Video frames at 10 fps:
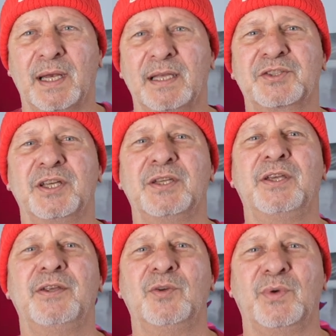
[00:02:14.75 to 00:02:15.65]
let's
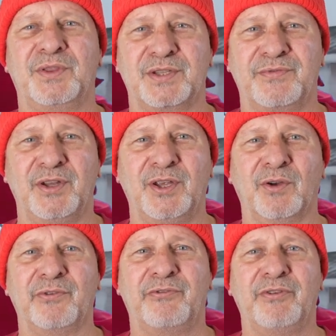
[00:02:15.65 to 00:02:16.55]
continue with this video
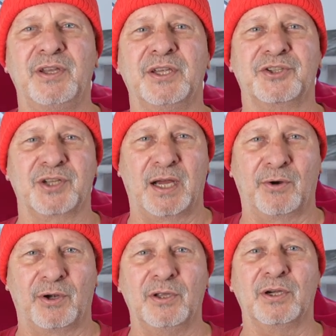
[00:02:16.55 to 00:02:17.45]
and finish
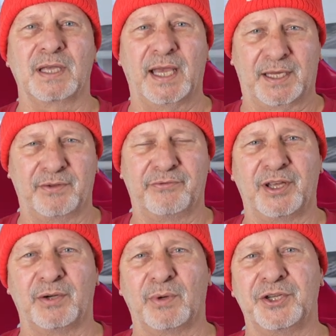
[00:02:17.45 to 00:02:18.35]
our look at
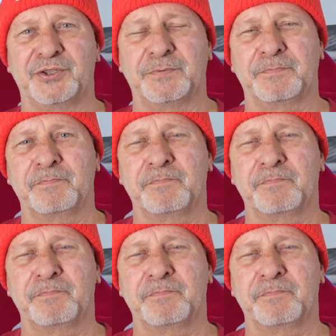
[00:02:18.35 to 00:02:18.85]
Confederation.